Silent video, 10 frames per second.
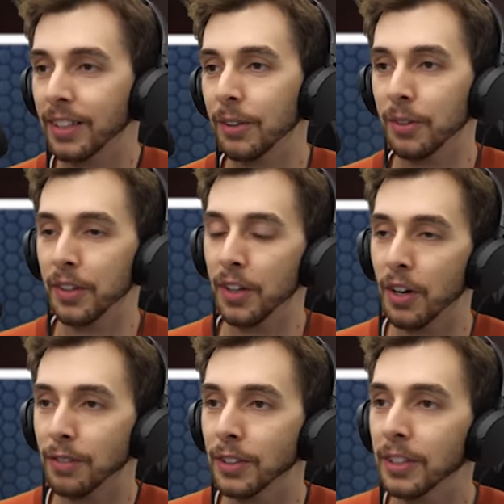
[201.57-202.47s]
that were in the
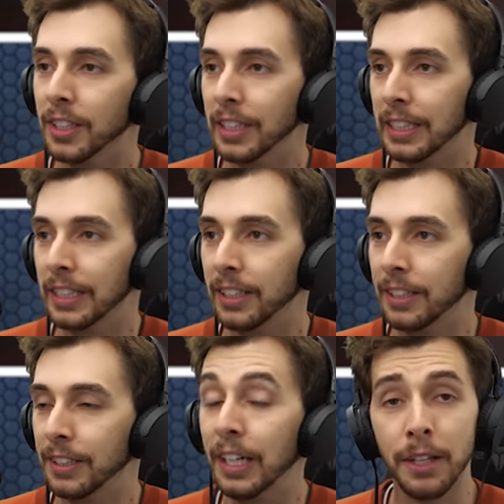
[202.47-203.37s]
novel.
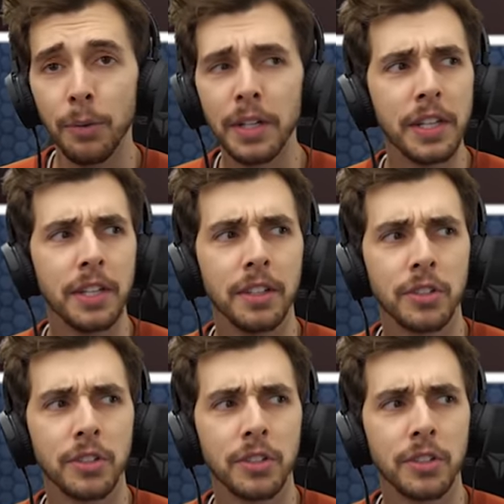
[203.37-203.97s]
They were in the